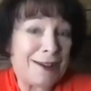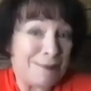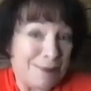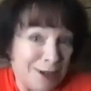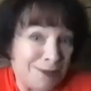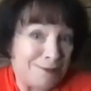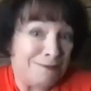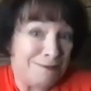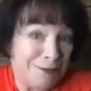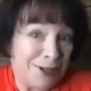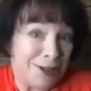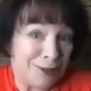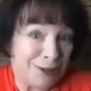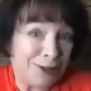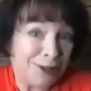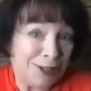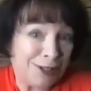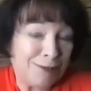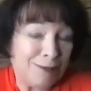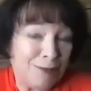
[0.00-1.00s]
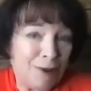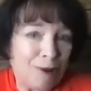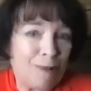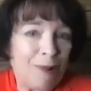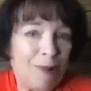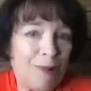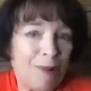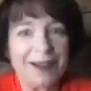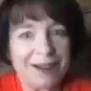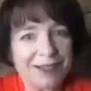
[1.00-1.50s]
I mean, you lose some more
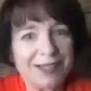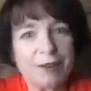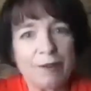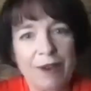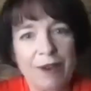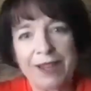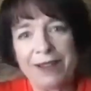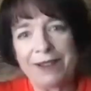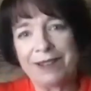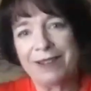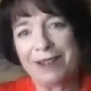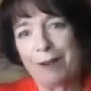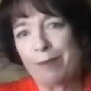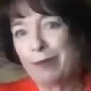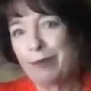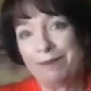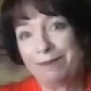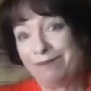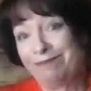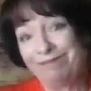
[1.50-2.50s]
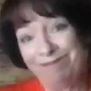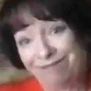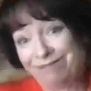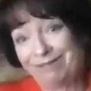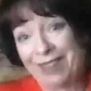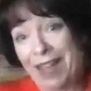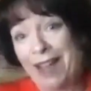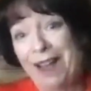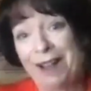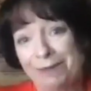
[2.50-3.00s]
weight. And so I ended up,
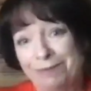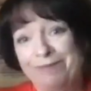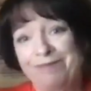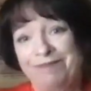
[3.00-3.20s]
yeah.